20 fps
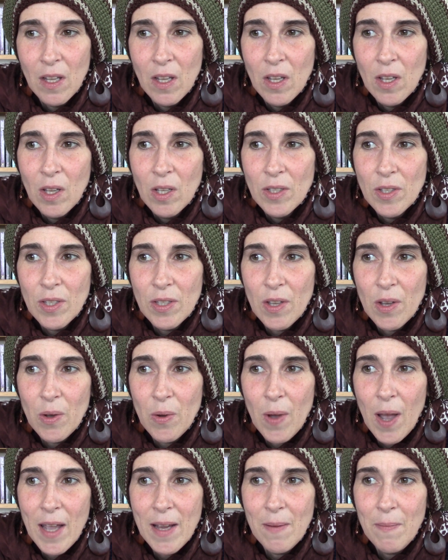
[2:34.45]
So
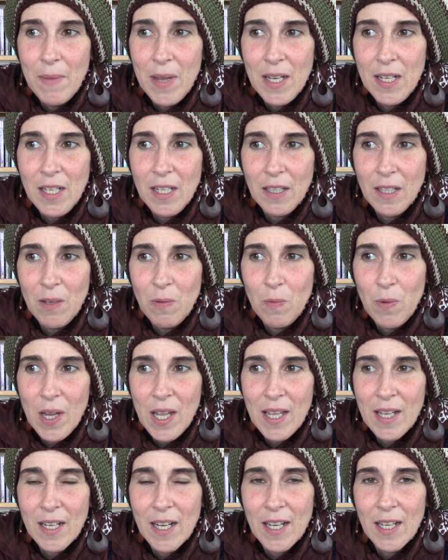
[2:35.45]
I immediately
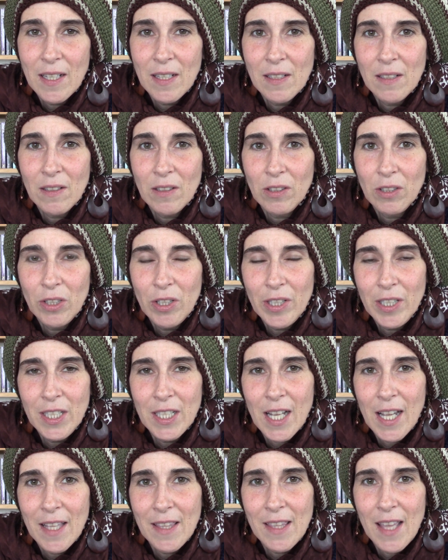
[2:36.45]
went and looked
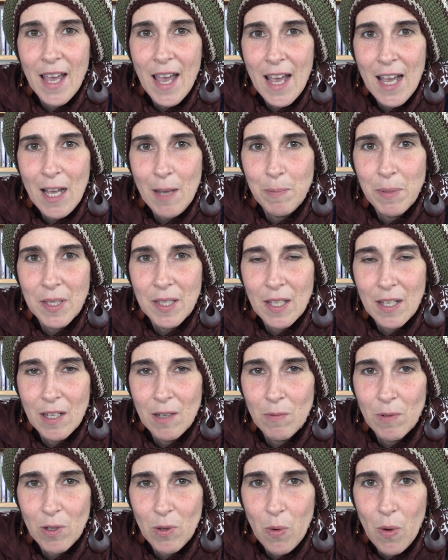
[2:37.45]
at the apps that
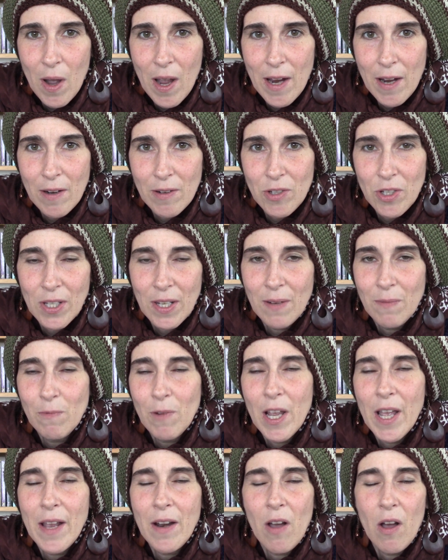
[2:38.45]
it requires and
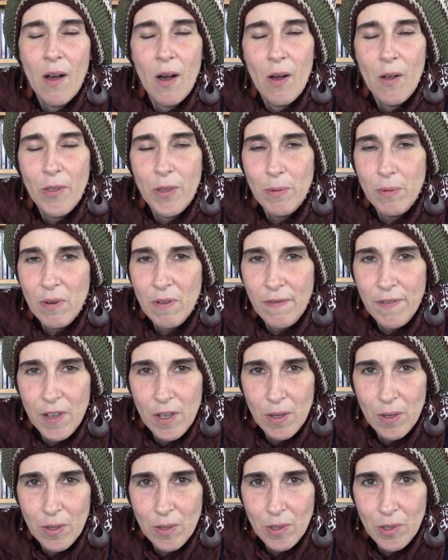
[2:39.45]
read all the
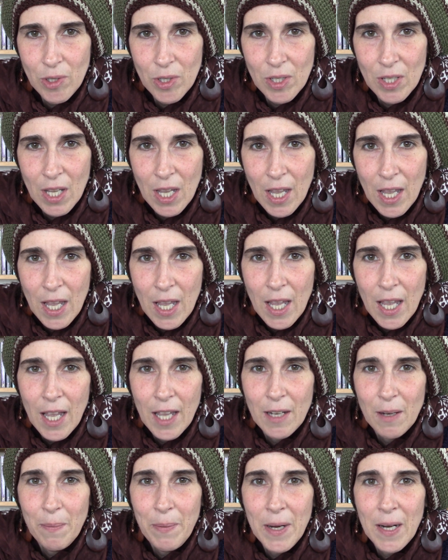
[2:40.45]
reviews,
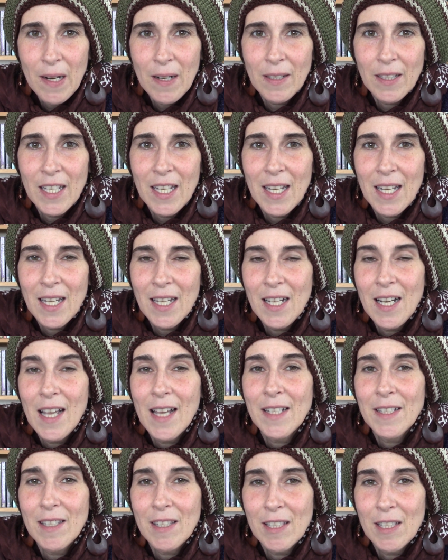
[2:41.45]
and apparently it
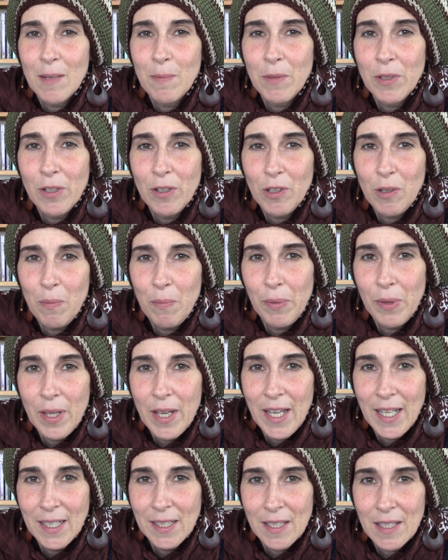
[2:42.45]
has similar
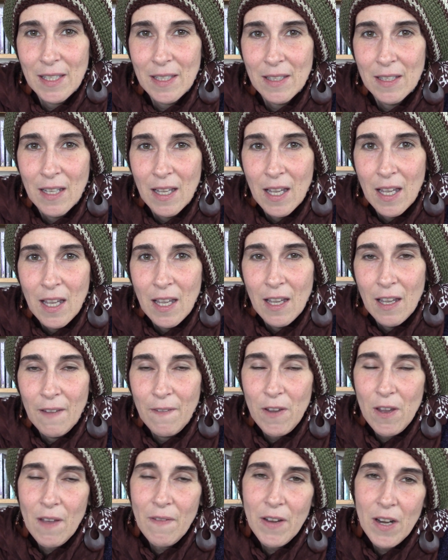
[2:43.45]
complaints. If
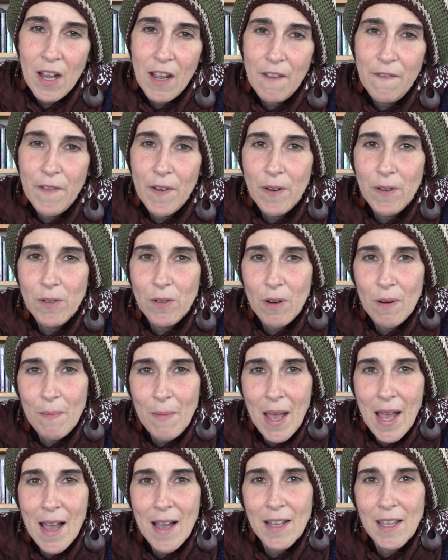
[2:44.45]
you have an iPhone or a
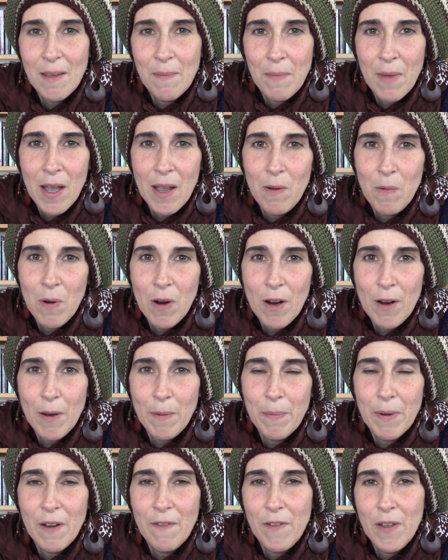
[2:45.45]
Mac, it might work,
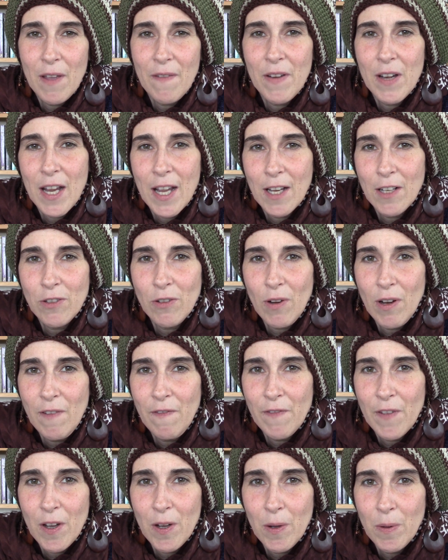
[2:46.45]
but if you have an Android
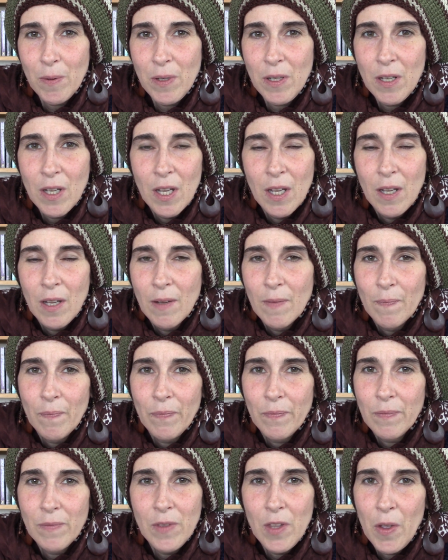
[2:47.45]
phone,
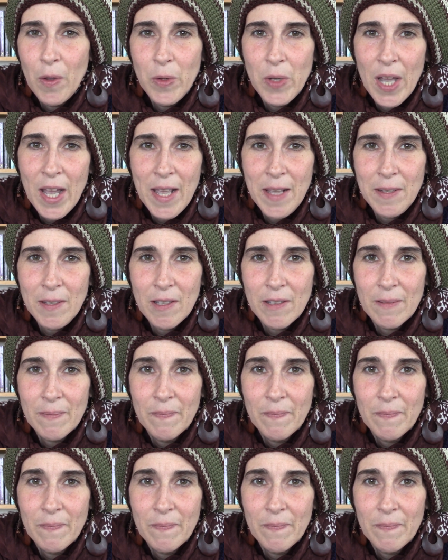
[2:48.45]
no dice.